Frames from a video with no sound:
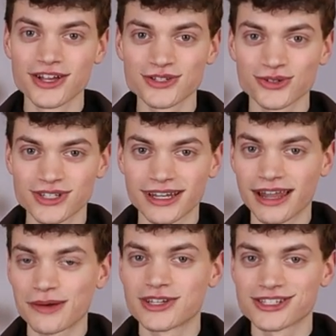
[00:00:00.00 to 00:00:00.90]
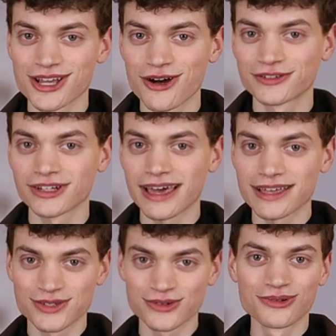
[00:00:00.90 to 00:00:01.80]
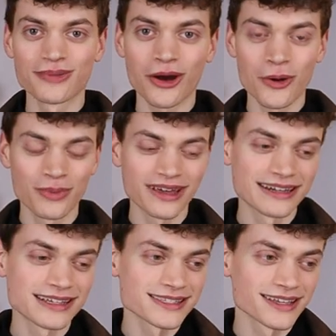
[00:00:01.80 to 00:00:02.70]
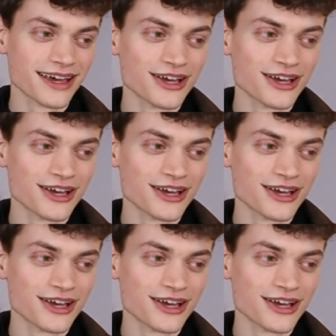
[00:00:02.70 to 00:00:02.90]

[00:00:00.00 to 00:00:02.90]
songs that I like myself and then add to my own playlist.